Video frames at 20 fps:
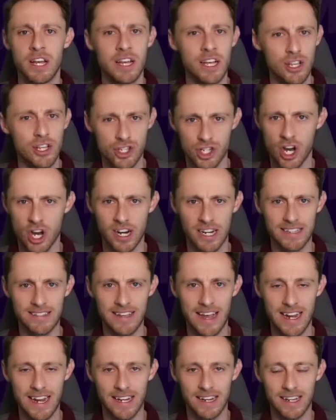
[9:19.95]
Charlie
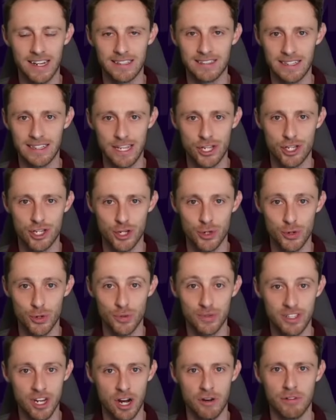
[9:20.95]
Taylor is an issue who is
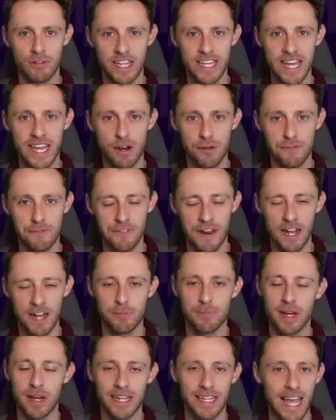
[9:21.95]
currently yellow flagged, but
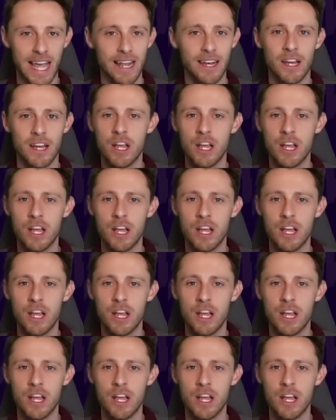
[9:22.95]
again,